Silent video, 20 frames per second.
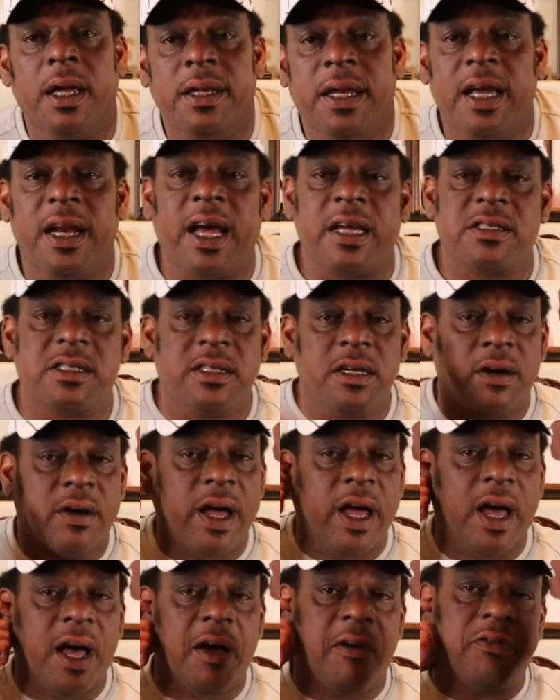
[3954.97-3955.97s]
and then I
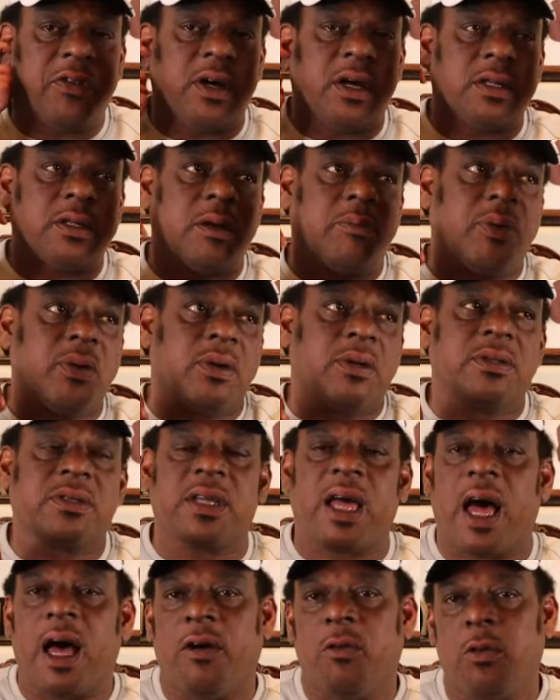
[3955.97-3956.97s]
still have the, the
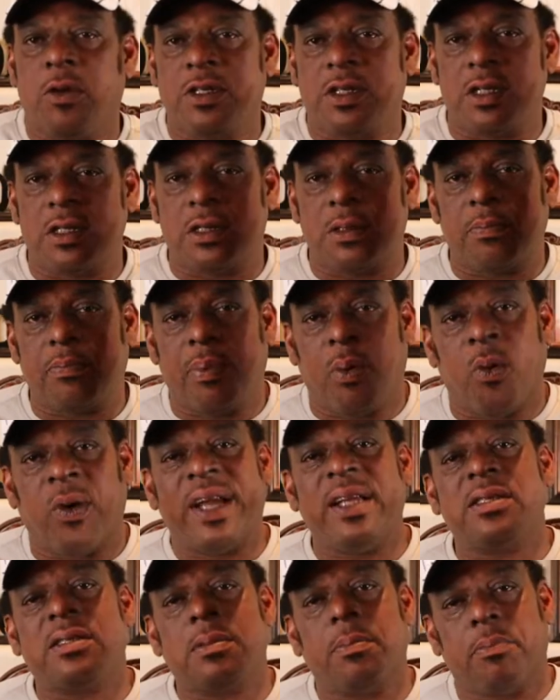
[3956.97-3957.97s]
bullseye, which is
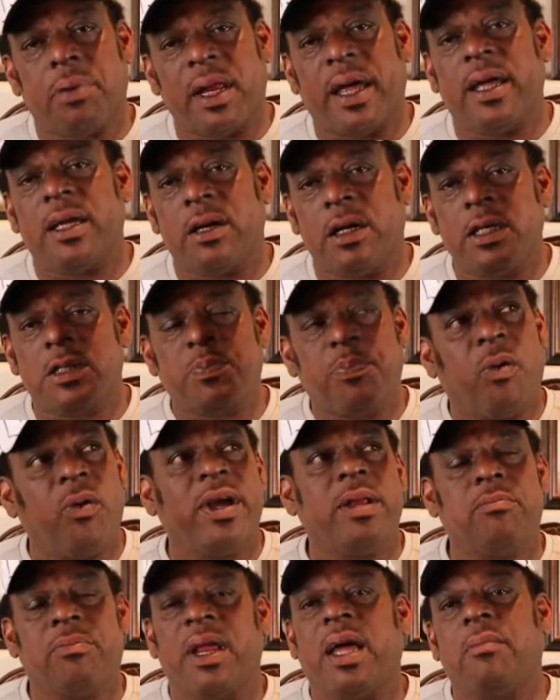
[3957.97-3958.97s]
points blank. It's
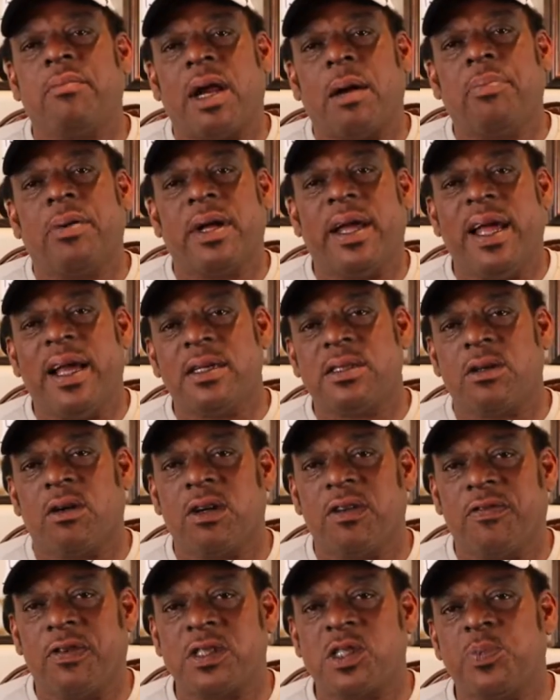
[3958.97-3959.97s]
point blank, but I put an S
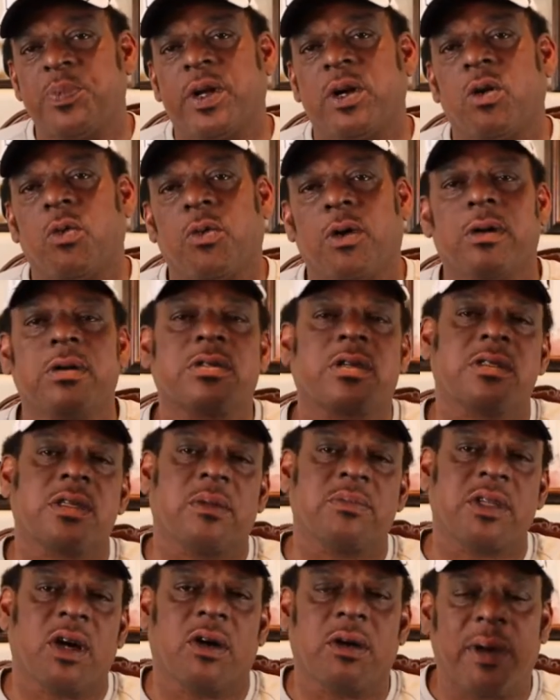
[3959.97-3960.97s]
on it for spin on words
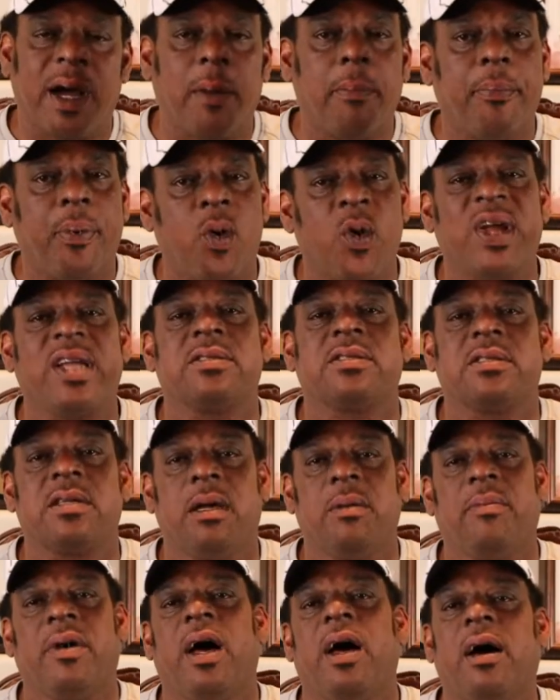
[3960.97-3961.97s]
because I'm talking about
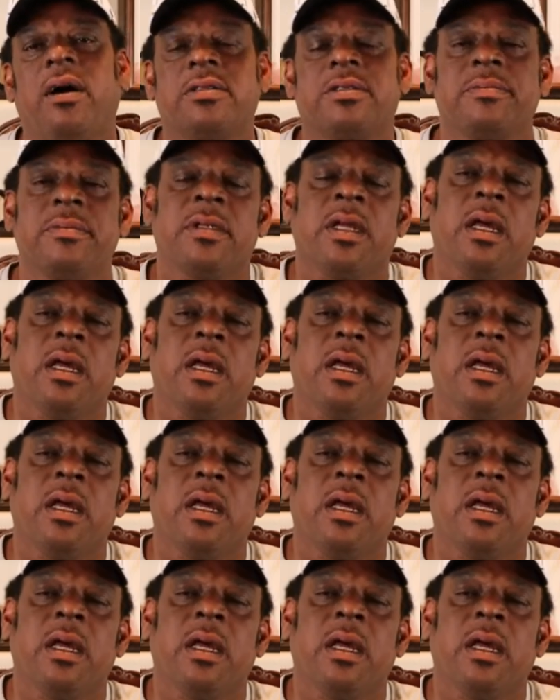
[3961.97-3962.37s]
points and miles.